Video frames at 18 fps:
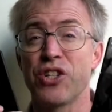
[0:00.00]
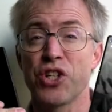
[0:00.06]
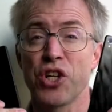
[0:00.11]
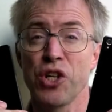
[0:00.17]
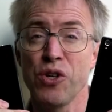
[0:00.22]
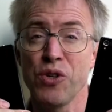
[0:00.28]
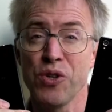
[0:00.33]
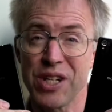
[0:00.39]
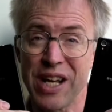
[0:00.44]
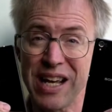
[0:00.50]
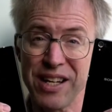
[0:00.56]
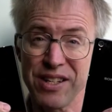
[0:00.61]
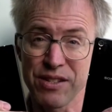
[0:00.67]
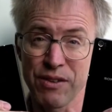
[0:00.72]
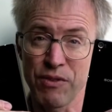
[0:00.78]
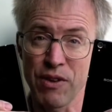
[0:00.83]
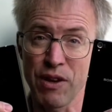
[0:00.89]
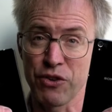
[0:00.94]
2 days
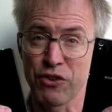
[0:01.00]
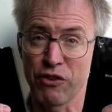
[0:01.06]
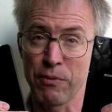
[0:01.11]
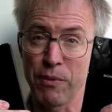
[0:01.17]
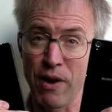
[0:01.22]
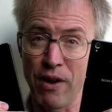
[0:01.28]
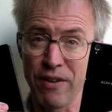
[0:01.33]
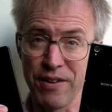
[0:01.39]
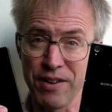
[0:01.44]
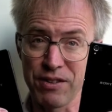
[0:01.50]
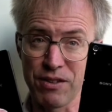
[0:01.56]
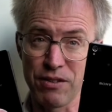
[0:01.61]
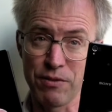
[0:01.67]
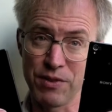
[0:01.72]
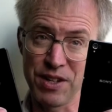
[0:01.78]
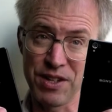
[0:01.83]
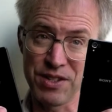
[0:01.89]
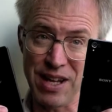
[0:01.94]
of use from either
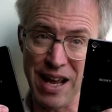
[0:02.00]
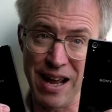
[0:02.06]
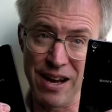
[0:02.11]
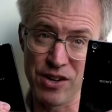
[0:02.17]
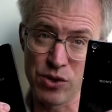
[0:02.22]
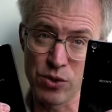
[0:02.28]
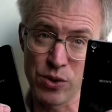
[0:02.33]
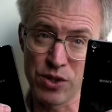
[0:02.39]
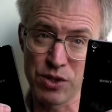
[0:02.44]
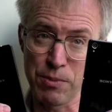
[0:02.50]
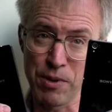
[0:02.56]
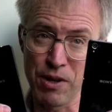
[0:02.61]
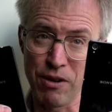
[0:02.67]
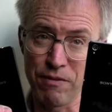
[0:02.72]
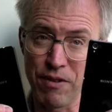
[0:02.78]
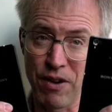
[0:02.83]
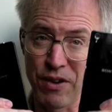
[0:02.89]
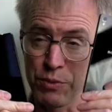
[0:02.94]
of these Android
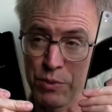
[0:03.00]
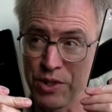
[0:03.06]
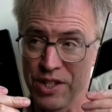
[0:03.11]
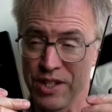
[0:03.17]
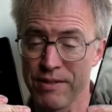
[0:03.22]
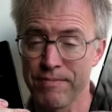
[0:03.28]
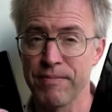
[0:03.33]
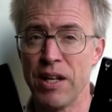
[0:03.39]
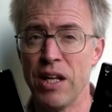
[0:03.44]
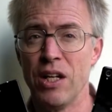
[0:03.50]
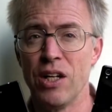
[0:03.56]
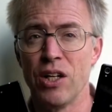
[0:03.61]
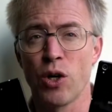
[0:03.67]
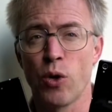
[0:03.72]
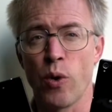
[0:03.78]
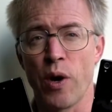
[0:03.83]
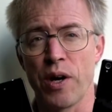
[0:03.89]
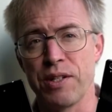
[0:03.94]
smartphones, which is
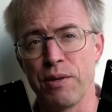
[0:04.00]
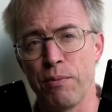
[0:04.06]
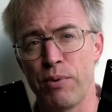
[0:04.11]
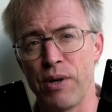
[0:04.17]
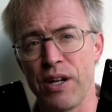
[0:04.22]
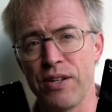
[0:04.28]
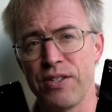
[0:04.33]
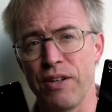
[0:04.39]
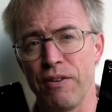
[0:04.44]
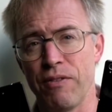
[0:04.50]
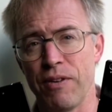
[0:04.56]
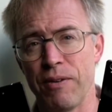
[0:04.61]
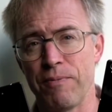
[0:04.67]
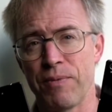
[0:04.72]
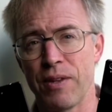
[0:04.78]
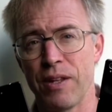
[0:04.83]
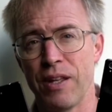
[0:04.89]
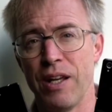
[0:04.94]
quite impressive.
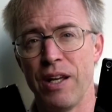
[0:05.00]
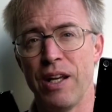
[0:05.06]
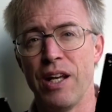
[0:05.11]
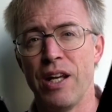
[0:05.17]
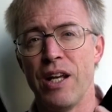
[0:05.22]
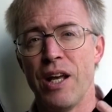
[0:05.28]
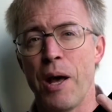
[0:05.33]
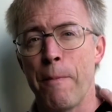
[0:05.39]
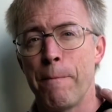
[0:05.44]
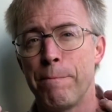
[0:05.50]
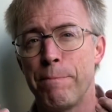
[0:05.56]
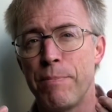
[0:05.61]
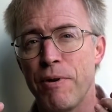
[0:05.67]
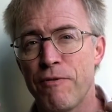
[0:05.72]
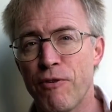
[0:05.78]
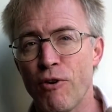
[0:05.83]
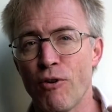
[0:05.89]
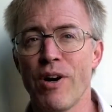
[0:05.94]

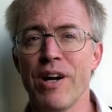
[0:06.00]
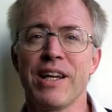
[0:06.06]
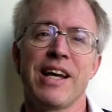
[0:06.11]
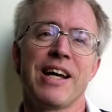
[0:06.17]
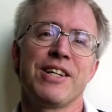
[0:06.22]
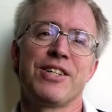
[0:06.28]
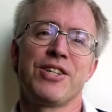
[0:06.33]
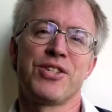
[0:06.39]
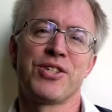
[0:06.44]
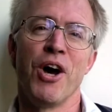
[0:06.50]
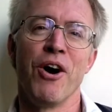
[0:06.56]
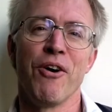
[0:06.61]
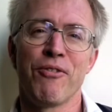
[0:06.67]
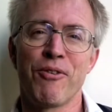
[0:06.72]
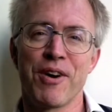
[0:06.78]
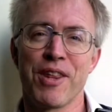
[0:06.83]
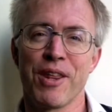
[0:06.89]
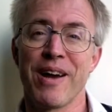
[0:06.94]
Before I get to
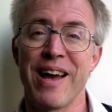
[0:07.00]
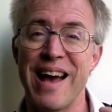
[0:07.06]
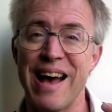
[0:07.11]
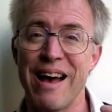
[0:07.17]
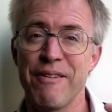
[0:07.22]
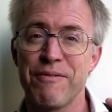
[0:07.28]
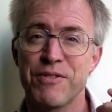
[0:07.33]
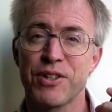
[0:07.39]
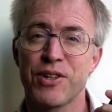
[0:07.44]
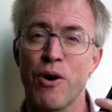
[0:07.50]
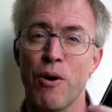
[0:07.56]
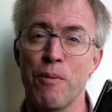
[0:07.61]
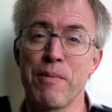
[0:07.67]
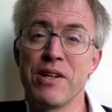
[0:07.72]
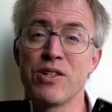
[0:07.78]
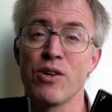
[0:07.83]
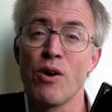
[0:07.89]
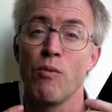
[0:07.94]
software, I have to
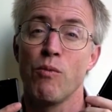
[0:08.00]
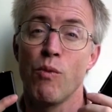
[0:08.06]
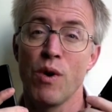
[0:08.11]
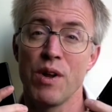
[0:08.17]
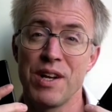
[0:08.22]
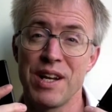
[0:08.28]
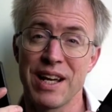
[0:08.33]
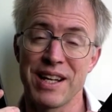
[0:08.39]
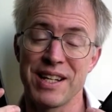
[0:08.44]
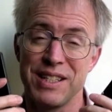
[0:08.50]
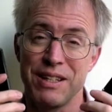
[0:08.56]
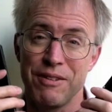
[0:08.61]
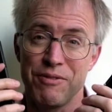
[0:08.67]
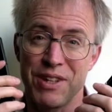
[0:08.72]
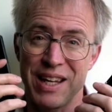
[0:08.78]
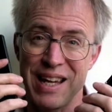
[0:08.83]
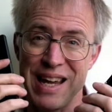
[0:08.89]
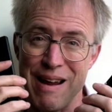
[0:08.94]
comment on one negative,
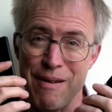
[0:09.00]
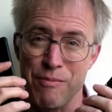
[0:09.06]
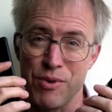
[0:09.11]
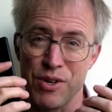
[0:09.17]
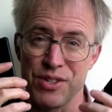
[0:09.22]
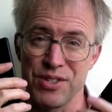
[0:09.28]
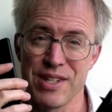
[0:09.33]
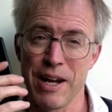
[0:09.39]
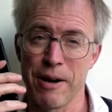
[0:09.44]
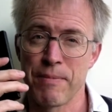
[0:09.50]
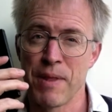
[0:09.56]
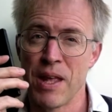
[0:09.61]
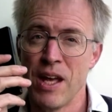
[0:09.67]
the cameras. Now,